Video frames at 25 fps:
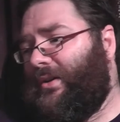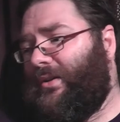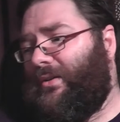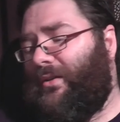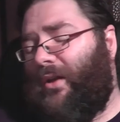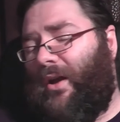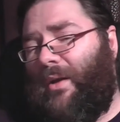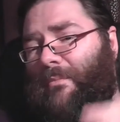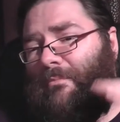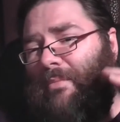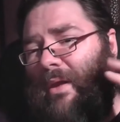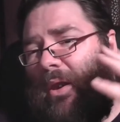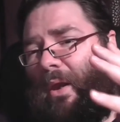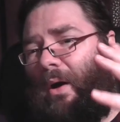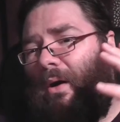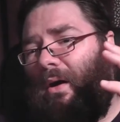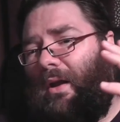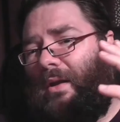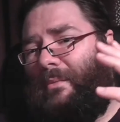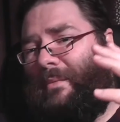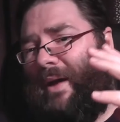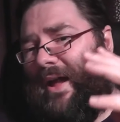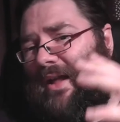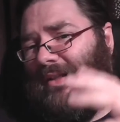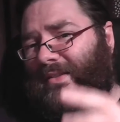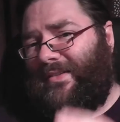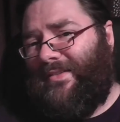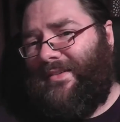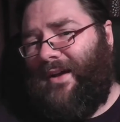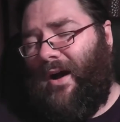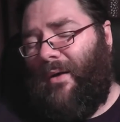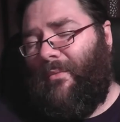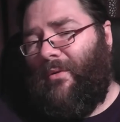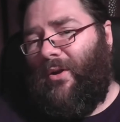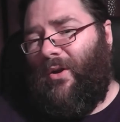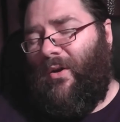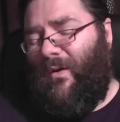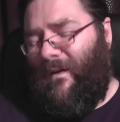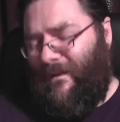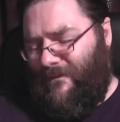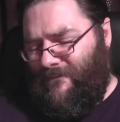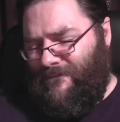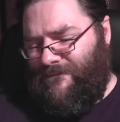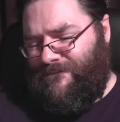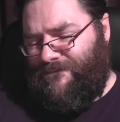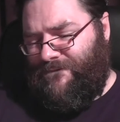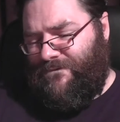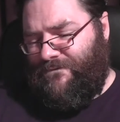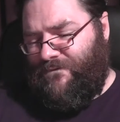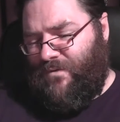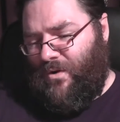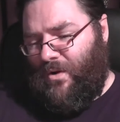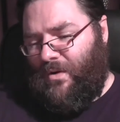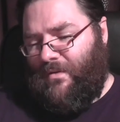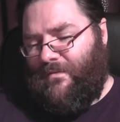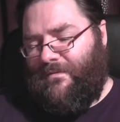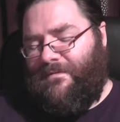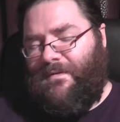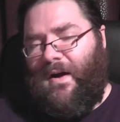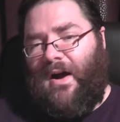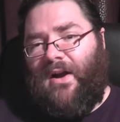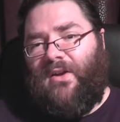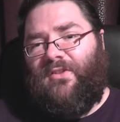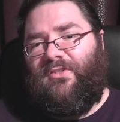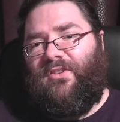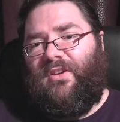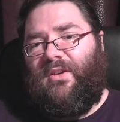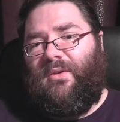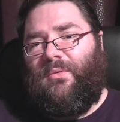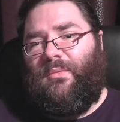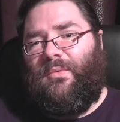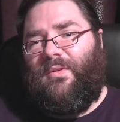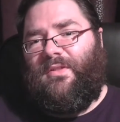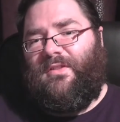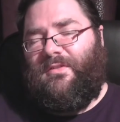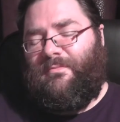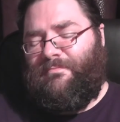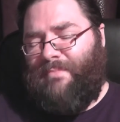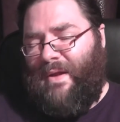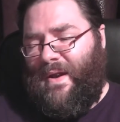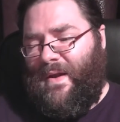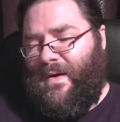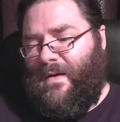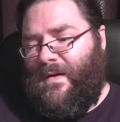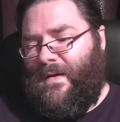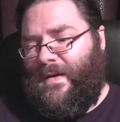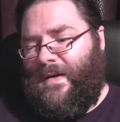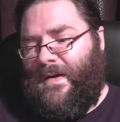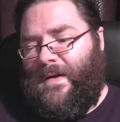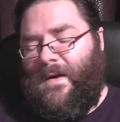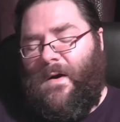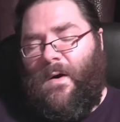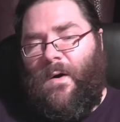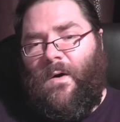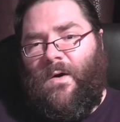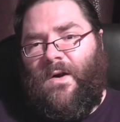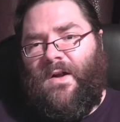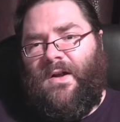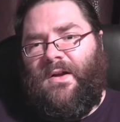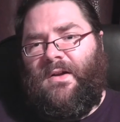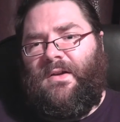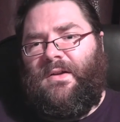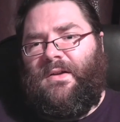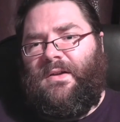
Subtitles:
Like Banana Man's come along and throat fucked you with his banana cock.